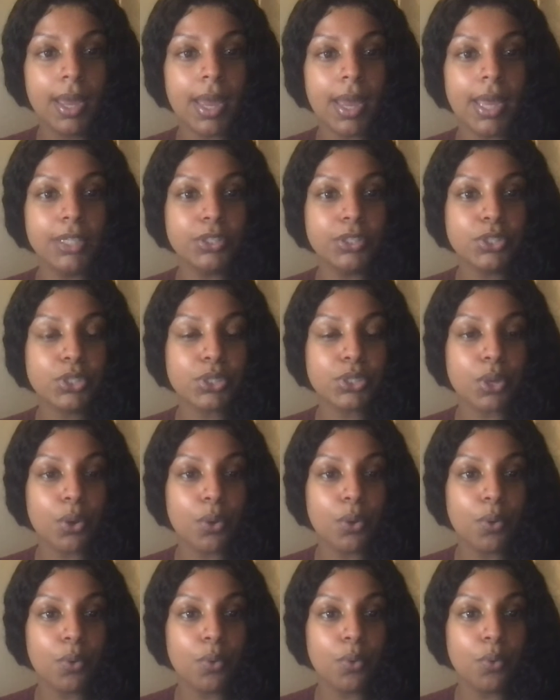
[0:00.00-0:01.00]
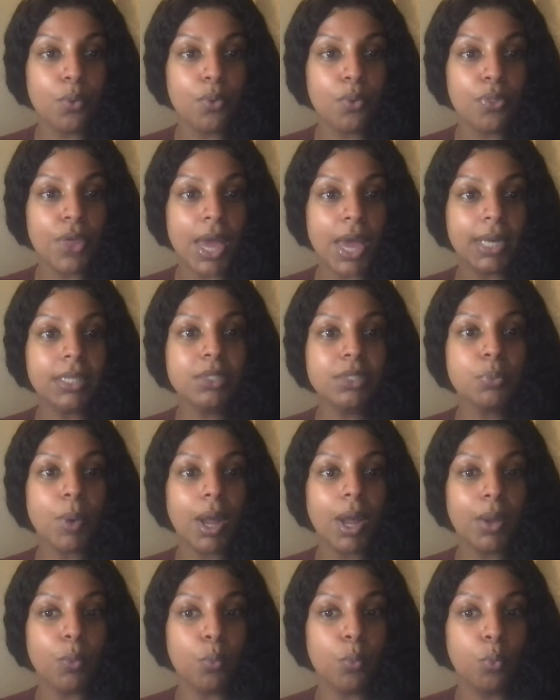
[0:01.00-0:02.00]
And so that is
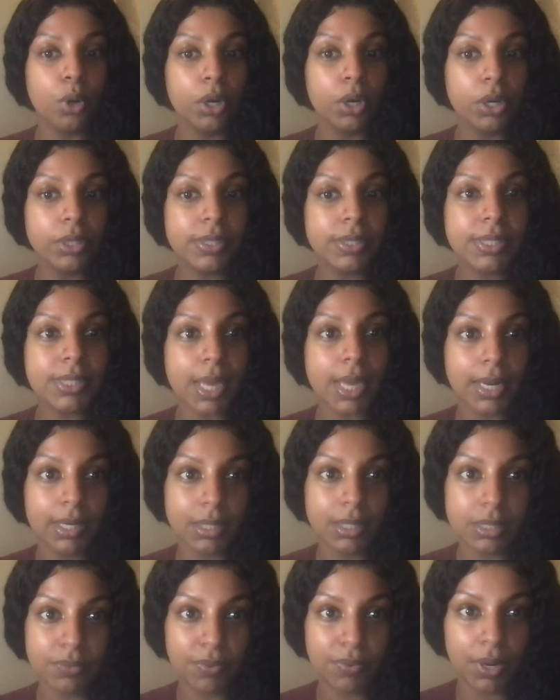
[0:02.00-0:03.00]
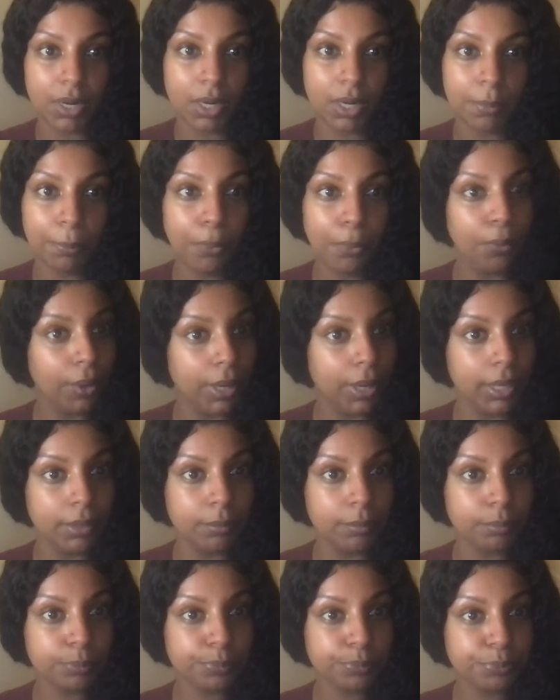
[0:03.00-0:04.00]
why word setting is very important.
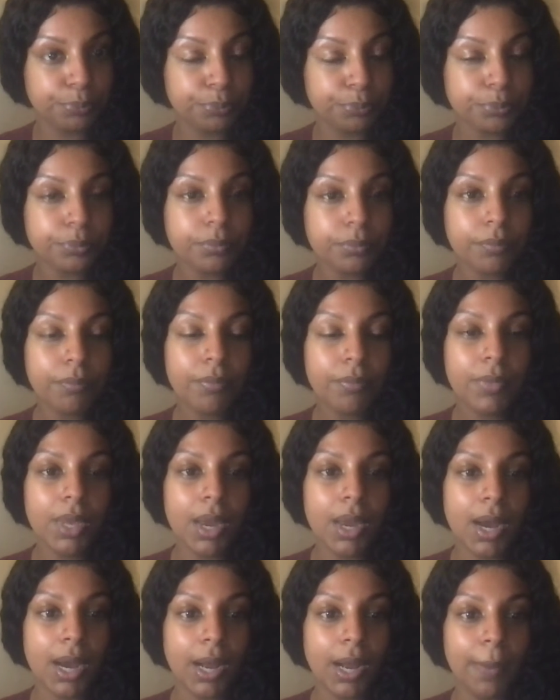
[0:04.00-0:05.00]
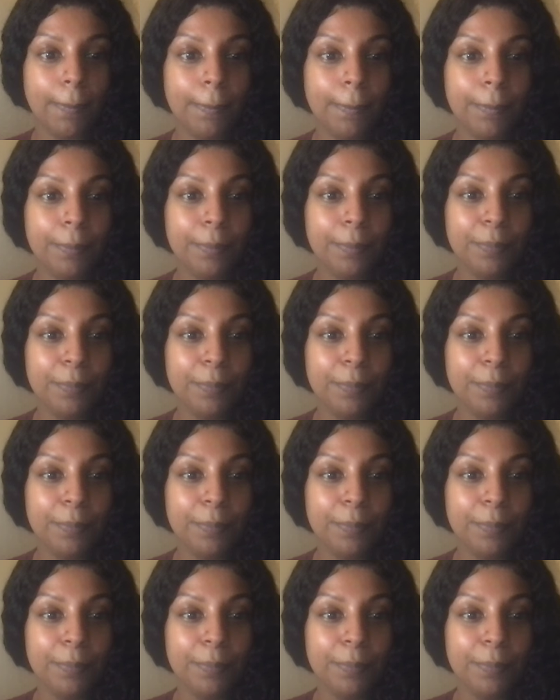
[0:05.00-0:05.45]
And